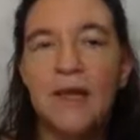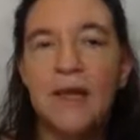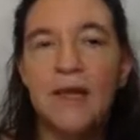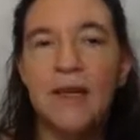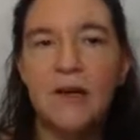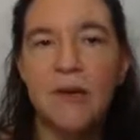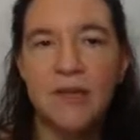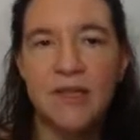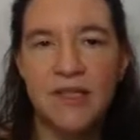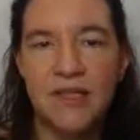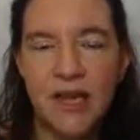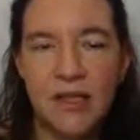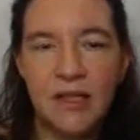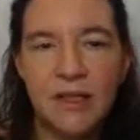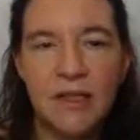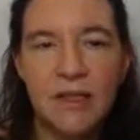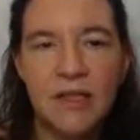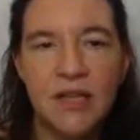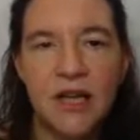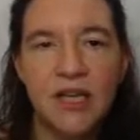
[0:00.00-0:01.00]
Now the second
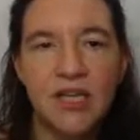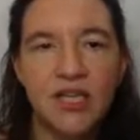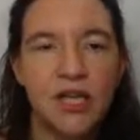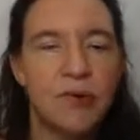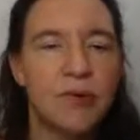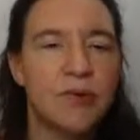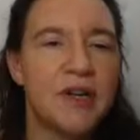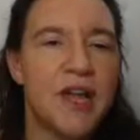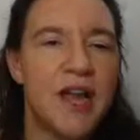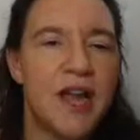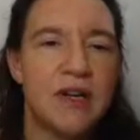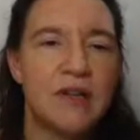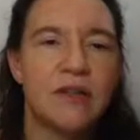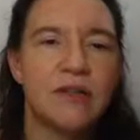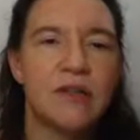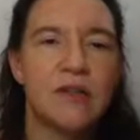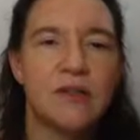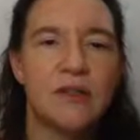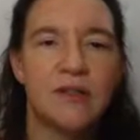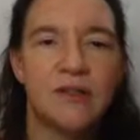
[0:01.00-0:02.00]
stage I already had on
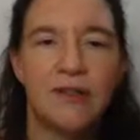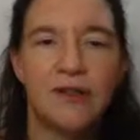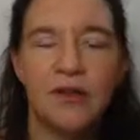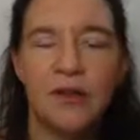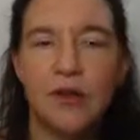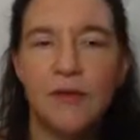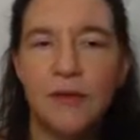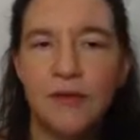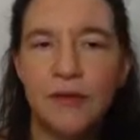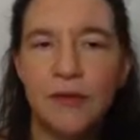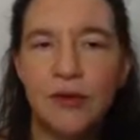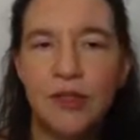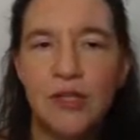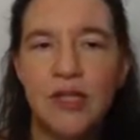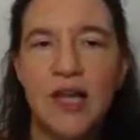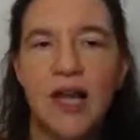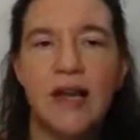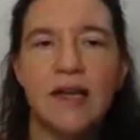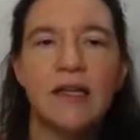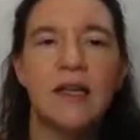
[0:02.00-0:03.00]
the overview
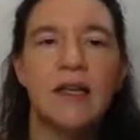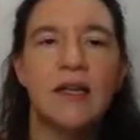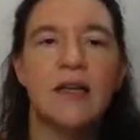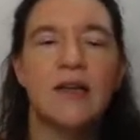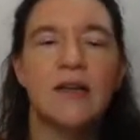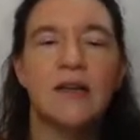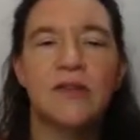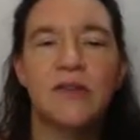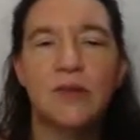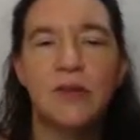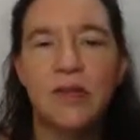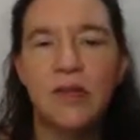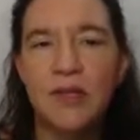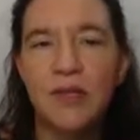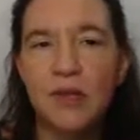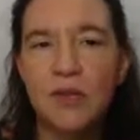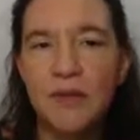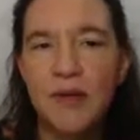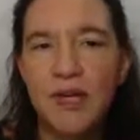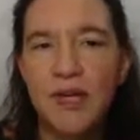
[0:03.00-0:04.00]
slide. So this
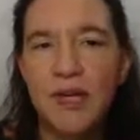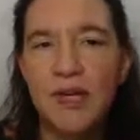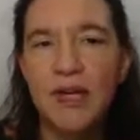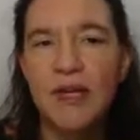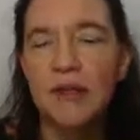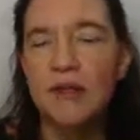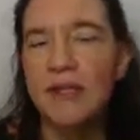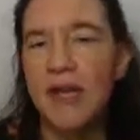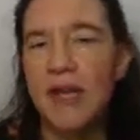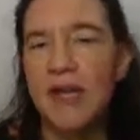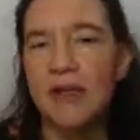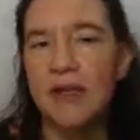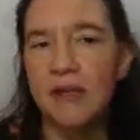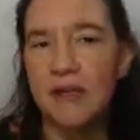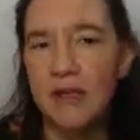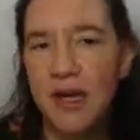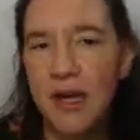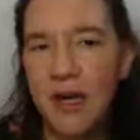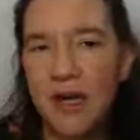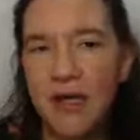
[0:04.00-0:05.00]
is really taking the
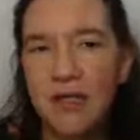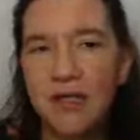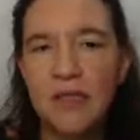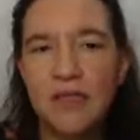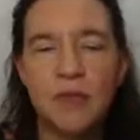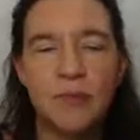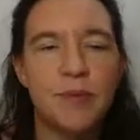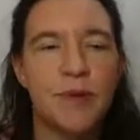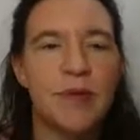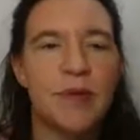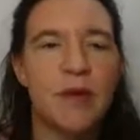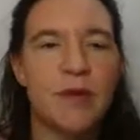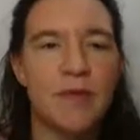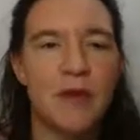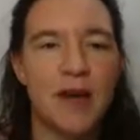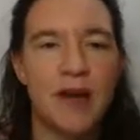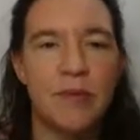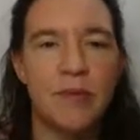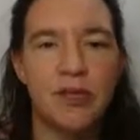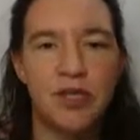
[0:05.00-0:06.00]
target, is picking
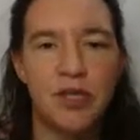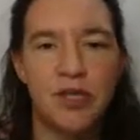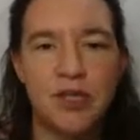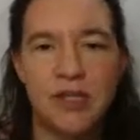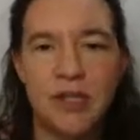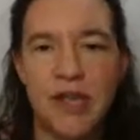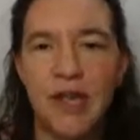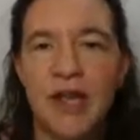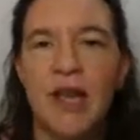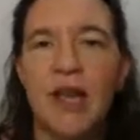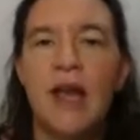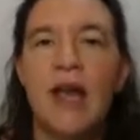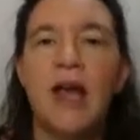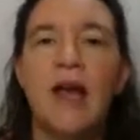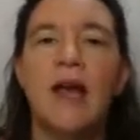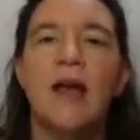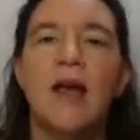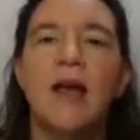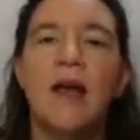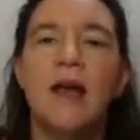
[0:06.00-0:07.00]
random images K.
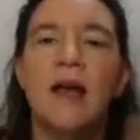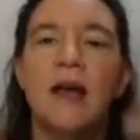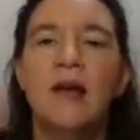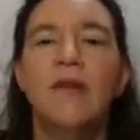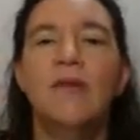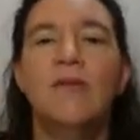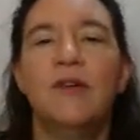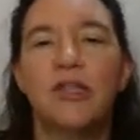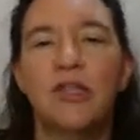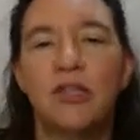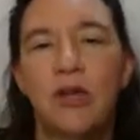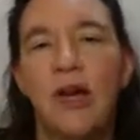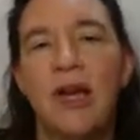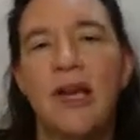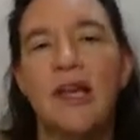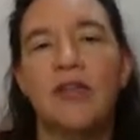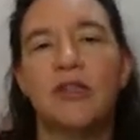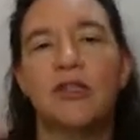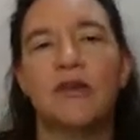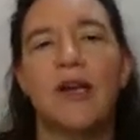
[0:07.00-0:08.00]
We try
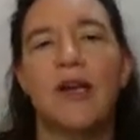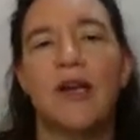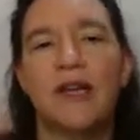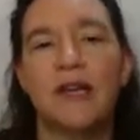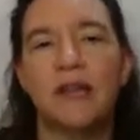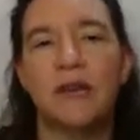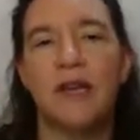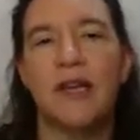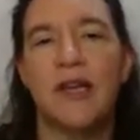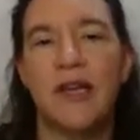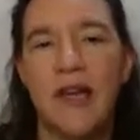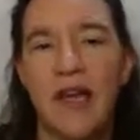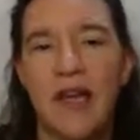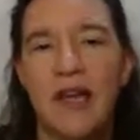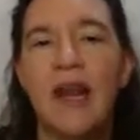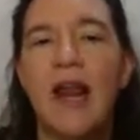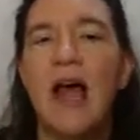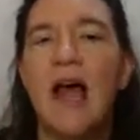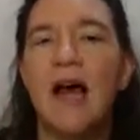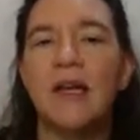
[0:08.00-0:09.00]
and try and try
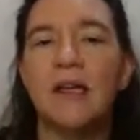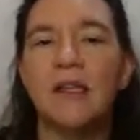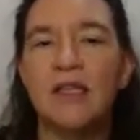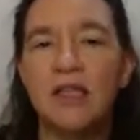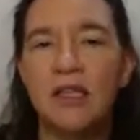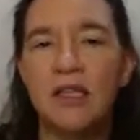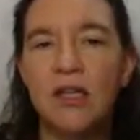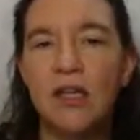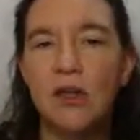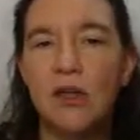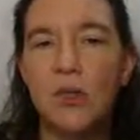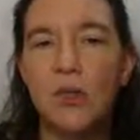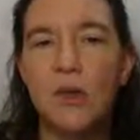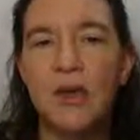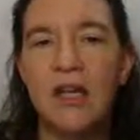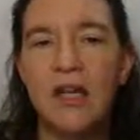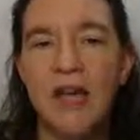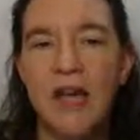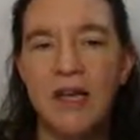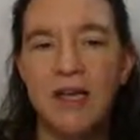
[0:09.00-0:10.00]
again until we
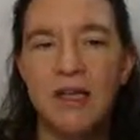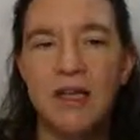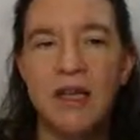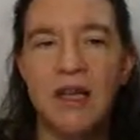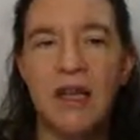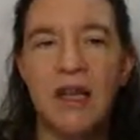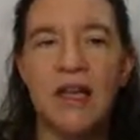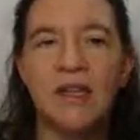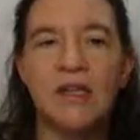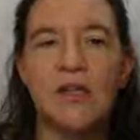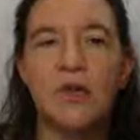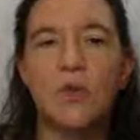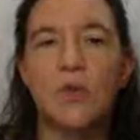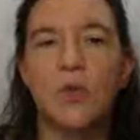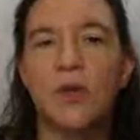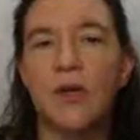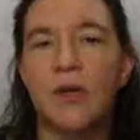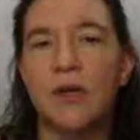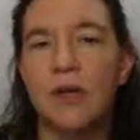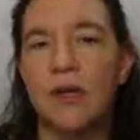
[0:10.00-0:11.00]
get a case
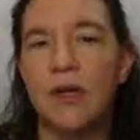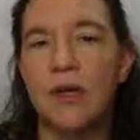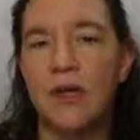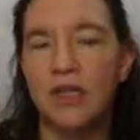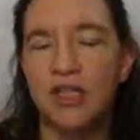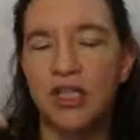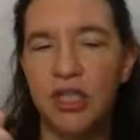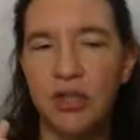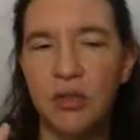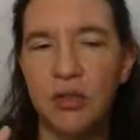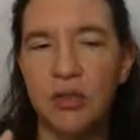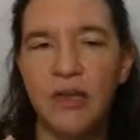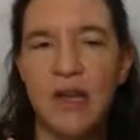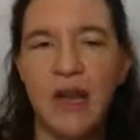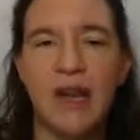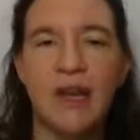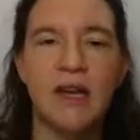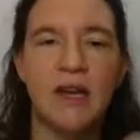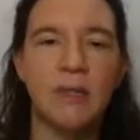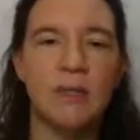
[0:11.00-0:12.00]
where D to the
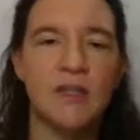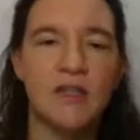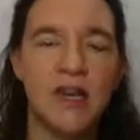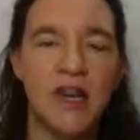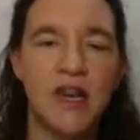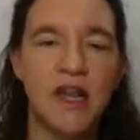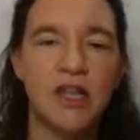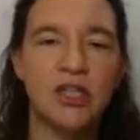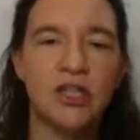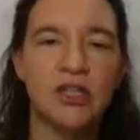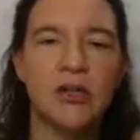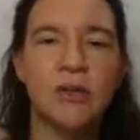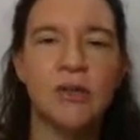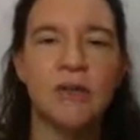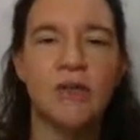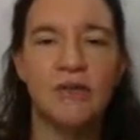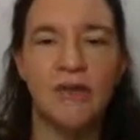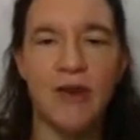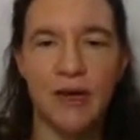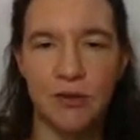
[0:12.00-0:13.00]
K times H
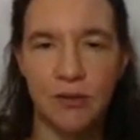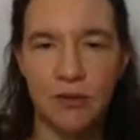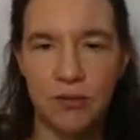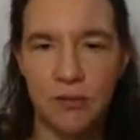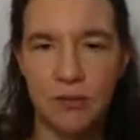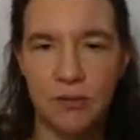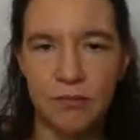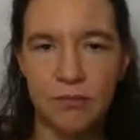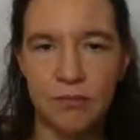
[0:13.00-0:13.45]
factors.